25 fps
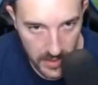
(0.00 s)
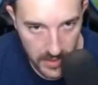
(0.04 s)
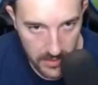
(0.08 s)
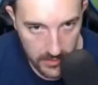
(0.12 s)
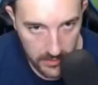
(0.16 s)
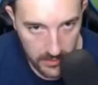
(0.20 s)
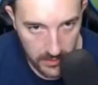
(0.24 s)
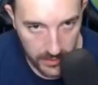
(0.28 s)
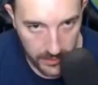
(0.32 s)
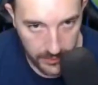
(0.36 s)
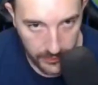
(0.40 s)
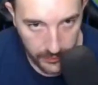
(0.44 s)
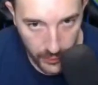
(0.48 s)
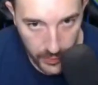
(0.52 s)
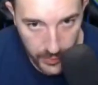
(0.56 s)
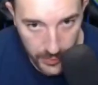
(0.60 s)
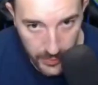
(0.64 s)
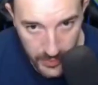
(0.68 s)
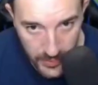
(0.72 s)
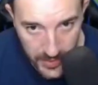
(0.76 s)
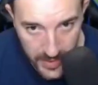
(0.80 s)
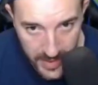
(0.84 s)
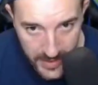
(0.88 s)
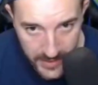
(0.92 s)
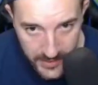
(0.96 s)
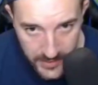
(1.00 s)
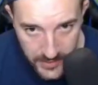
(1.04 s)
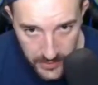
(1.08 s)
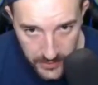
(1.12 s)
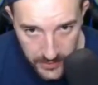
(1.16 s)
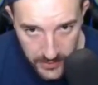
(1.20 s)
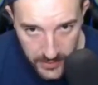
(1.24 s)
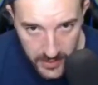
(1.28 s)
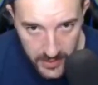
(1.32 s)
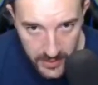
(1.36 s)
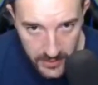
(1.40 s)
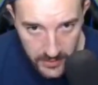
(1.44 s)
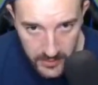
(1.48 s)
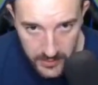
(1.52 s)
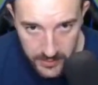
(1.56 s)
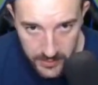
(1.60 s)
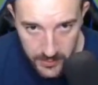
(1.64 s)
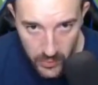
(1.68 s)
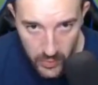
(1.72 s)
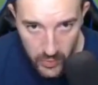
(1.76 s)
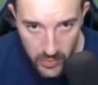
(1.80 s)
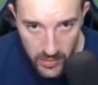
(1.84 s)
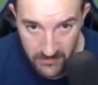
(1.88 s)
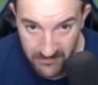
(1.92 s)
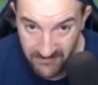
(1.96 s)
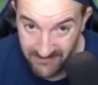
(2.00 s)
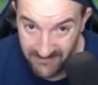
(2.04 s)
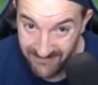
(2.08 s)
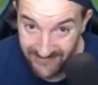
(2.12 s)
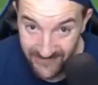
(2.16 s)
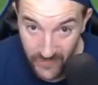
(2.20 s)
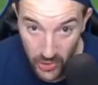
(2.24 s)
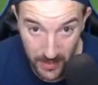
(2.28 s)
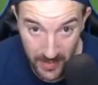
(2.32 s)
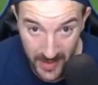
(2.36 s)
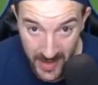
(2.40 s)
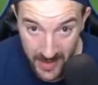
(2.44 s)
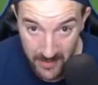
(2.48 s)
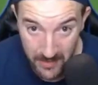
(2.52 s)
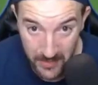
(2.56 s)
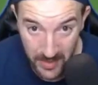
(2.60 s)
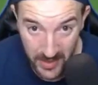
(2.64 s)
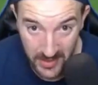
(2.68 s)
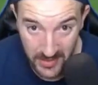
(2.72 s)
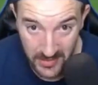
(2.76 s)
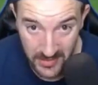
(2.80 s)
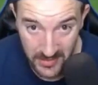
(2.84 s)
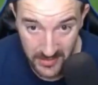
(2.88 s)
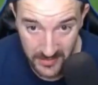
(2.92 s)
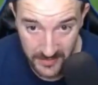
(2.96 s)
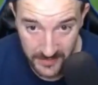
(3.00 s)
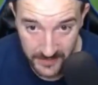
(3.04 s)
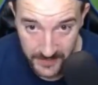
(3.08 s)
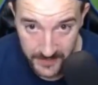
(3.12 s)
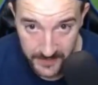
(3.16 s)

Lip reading: All right, through ball there to Lucas Moore. Not a bad pass.